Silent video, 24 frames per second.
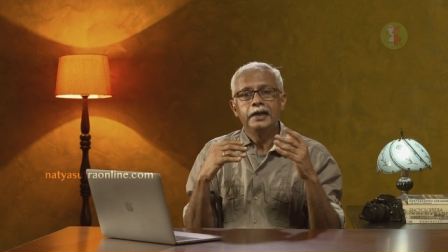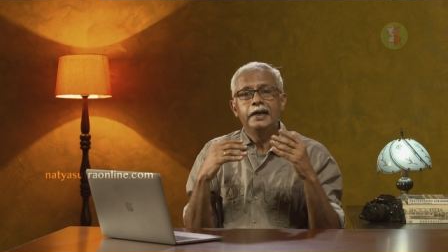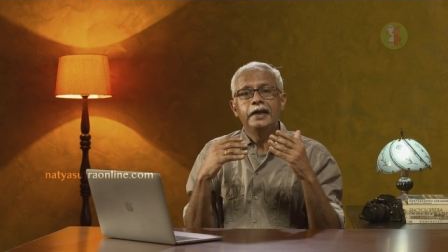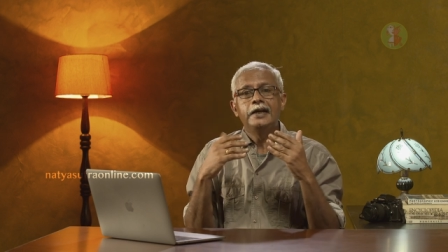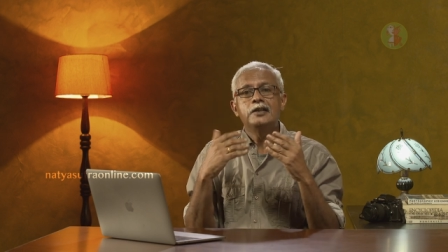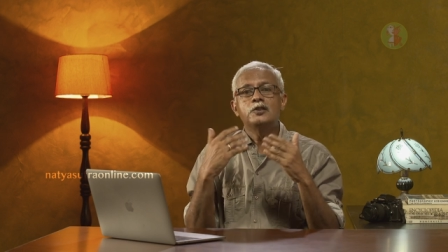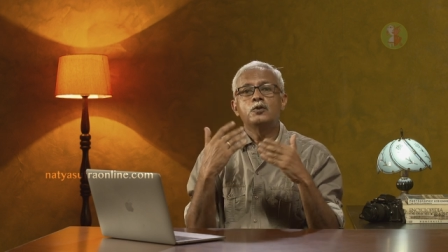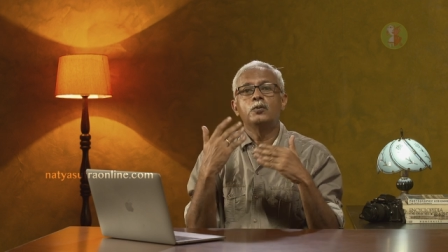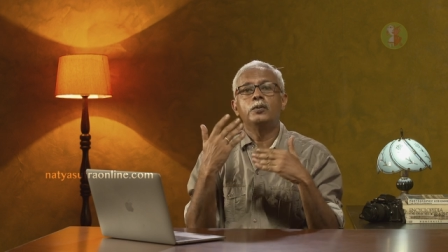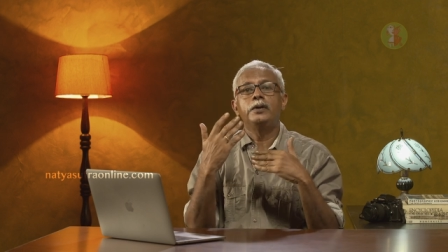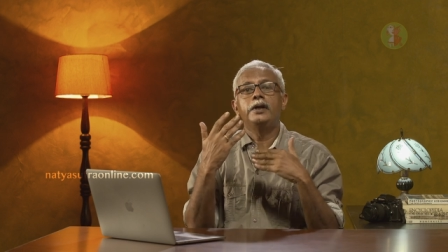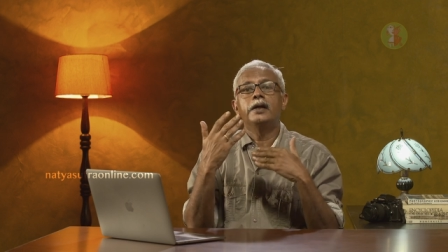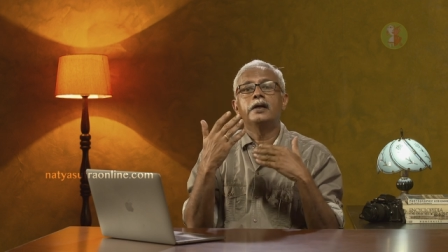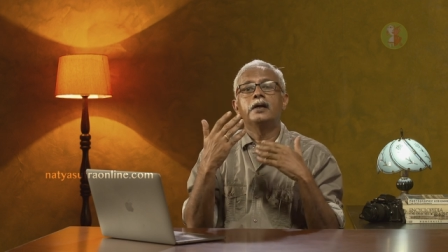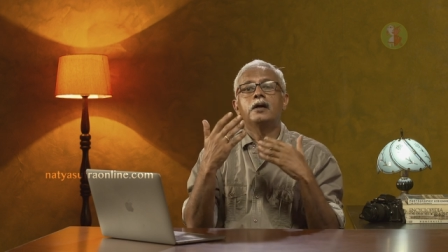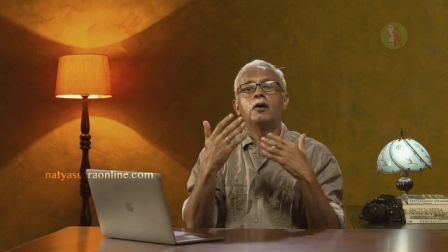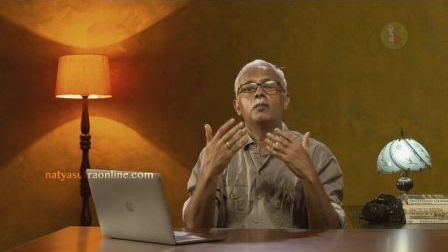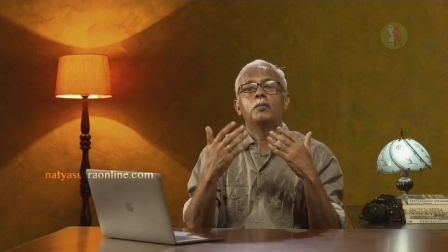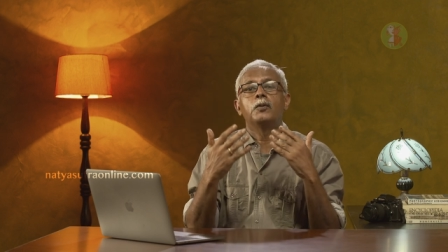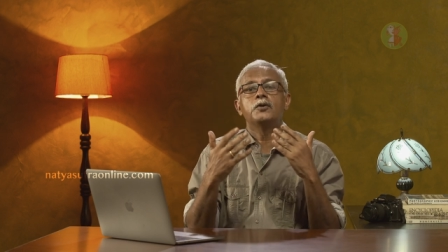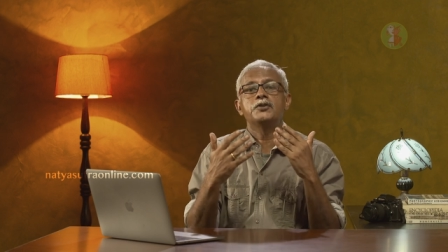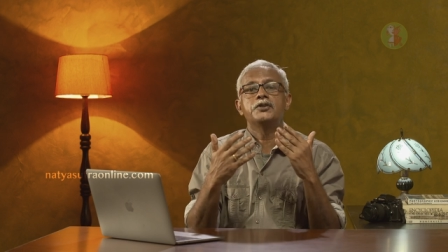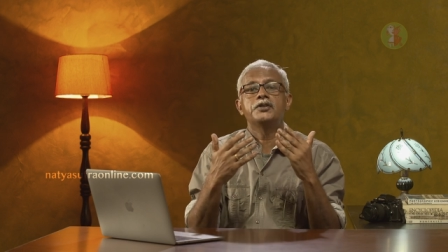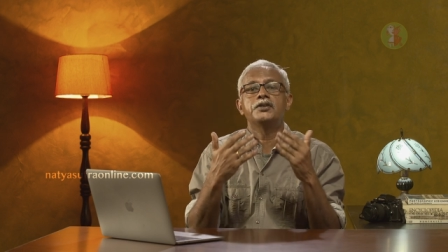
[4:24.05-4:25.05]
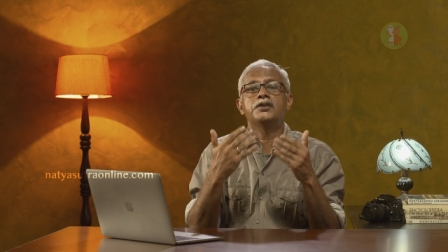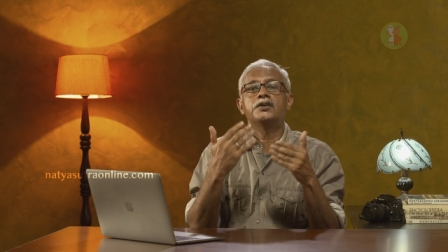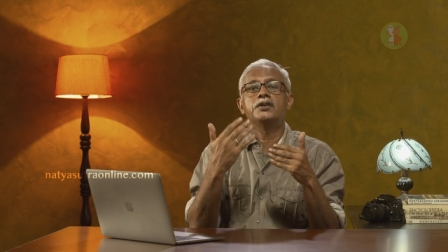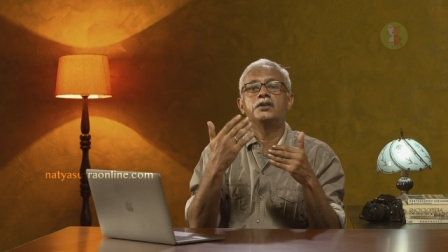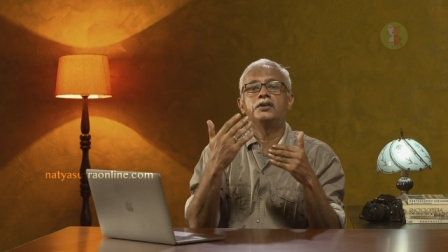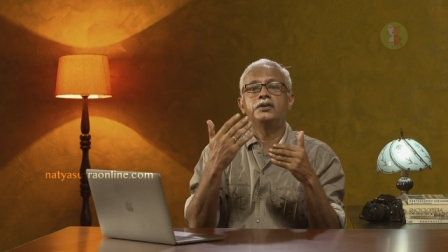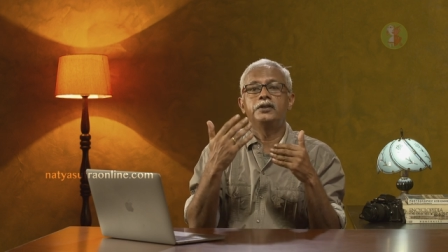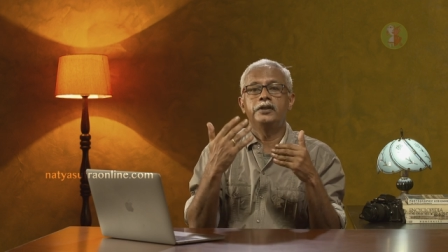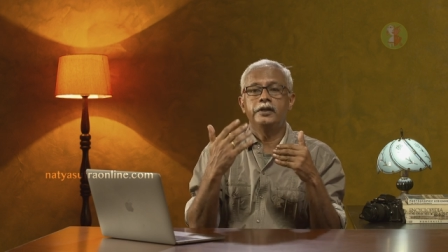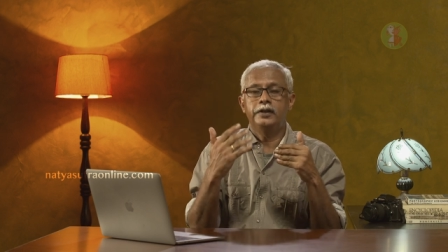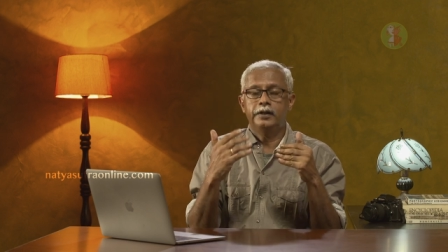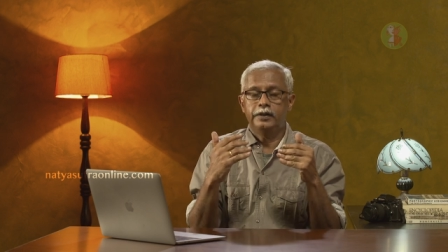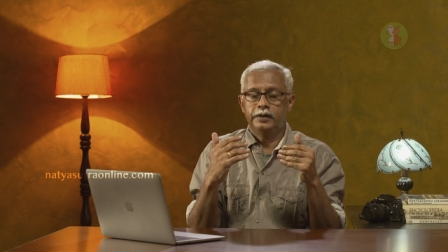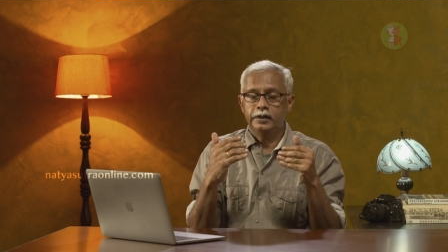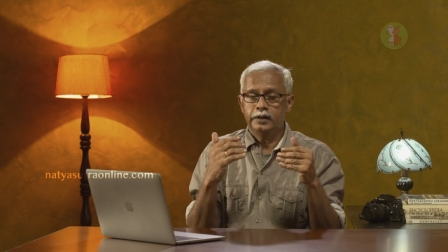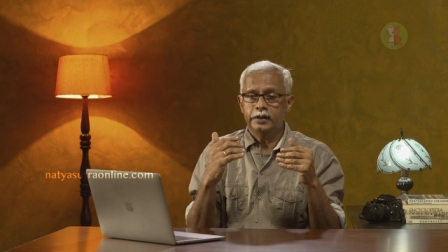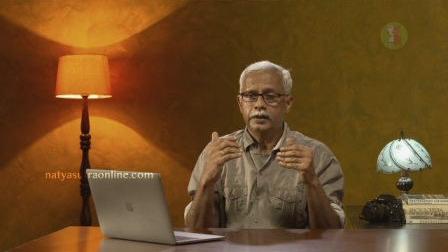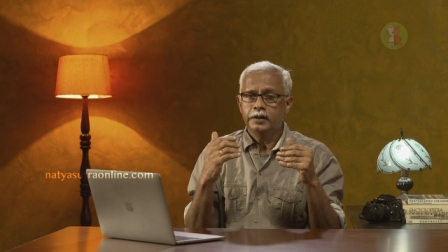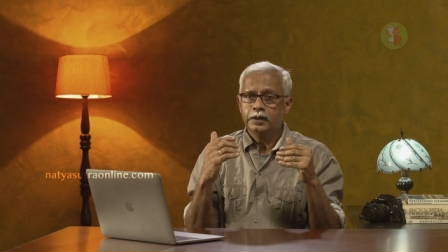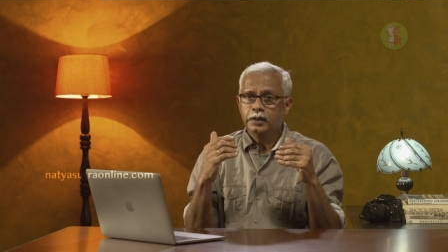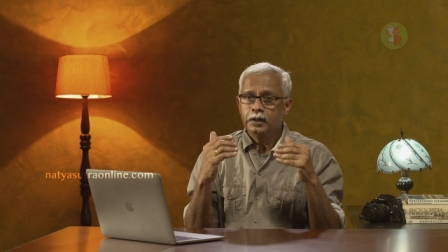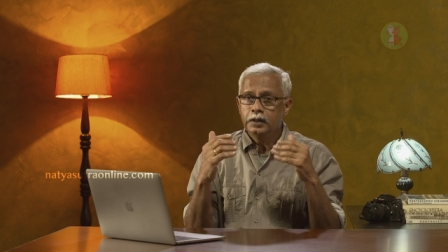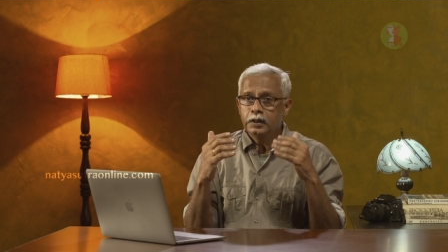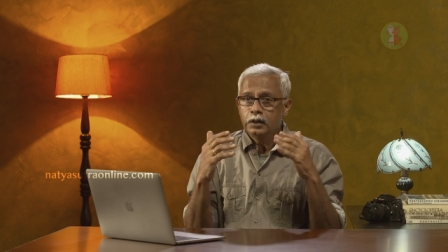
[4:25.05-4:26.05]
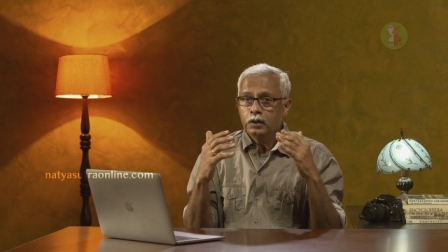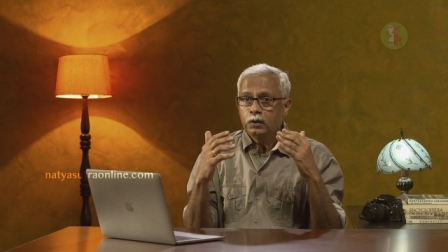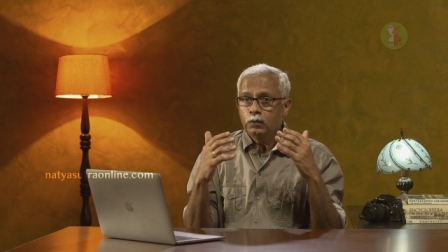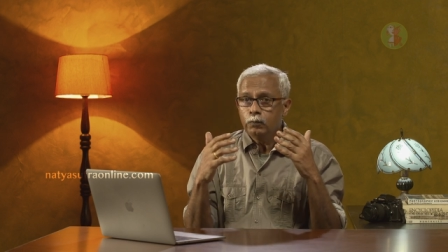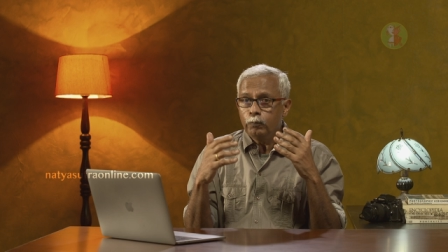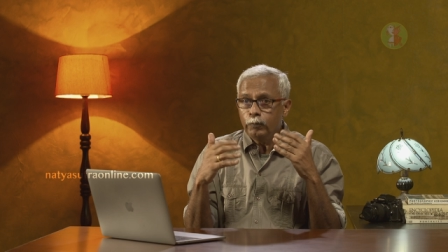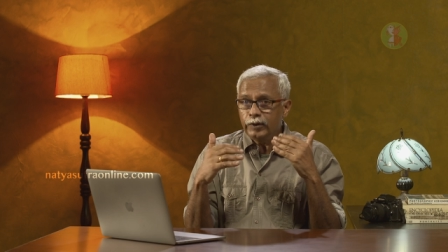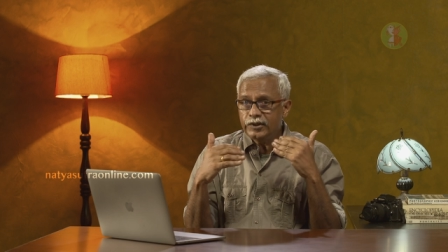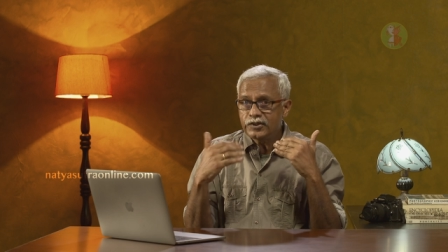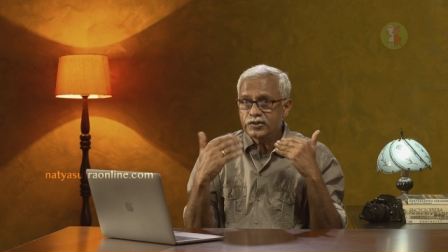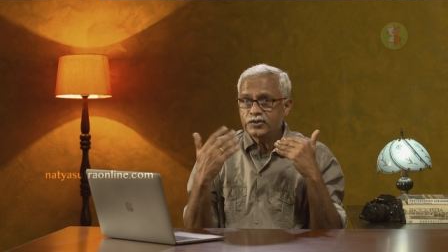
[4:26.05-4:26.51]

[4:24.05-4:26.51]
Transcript: It's only a composition theory which